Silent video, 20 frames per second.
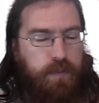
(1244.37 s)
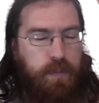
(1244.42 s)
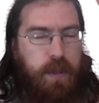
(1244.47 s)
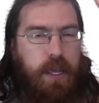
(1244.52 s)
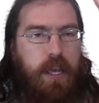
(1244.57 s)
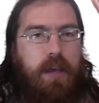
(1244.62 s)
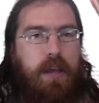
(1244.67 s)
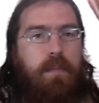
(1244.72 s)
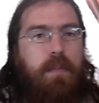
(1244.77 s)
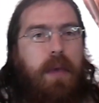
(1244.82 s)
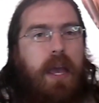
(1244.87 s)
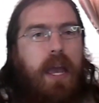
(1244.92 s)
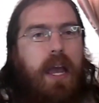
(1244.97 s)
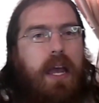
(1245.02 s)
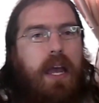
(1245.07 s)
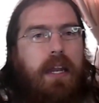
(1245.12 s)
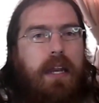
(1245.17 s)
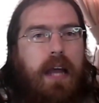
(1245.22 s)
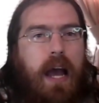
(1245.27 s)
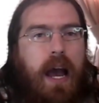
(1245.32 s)
from him,
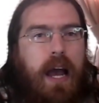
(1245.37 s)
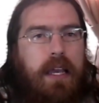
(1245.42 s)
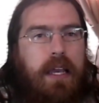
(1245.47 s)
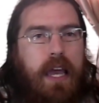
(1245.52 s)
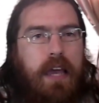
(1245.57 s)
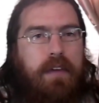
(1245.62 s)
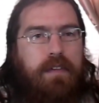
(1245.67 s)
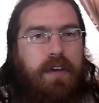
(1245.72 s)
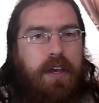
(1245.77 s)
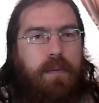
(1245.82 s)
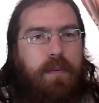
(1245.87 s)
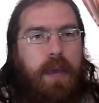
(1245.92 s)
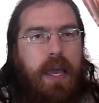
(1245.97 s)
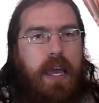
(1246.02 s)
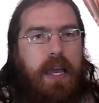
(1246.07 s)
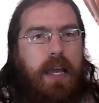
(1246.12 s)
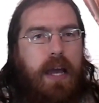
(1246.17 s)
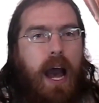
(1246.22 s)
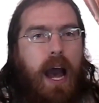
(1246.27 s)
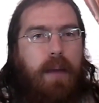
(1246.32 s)
and I gave him
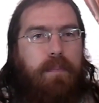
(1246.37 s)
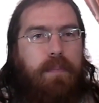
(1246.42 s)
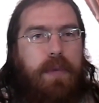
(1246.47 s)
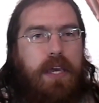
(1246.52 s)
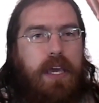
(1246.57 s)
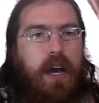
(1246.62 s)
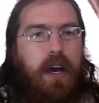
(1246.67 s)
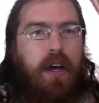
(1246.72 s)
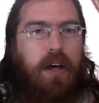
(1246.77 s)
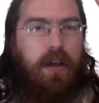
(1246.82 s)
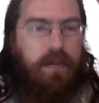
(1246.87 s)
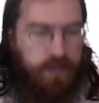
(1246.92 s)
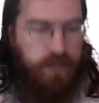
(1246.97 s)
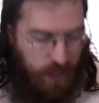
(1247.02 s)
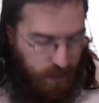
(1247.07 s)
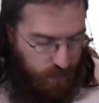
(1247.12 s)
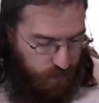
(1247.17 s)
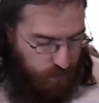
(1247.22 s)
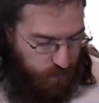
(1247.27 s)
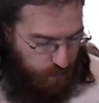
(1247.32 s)
a copy of
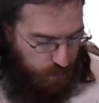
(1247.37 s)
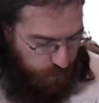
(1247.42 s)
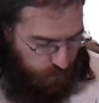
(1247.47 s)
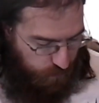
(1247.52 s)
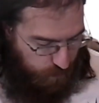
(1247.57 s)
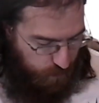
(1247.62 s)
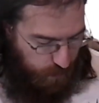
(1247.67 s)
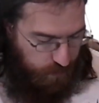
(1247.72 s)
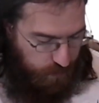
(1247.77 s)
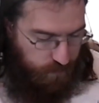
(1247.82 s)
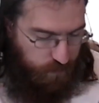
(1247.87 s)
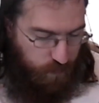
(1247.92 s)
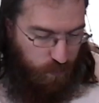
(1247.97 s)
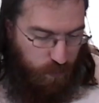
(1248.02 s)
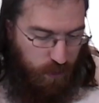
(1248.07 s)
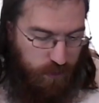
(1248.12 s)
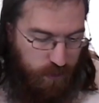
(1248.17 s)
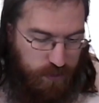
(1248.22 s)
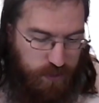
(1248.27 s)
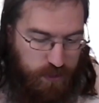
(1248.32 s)
Tales from the Forbidden
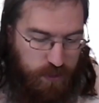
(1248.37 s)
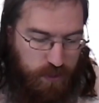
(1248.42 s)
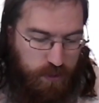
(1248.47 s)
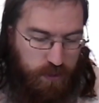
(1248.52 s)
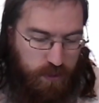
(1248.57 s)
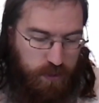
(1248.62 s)
Forest.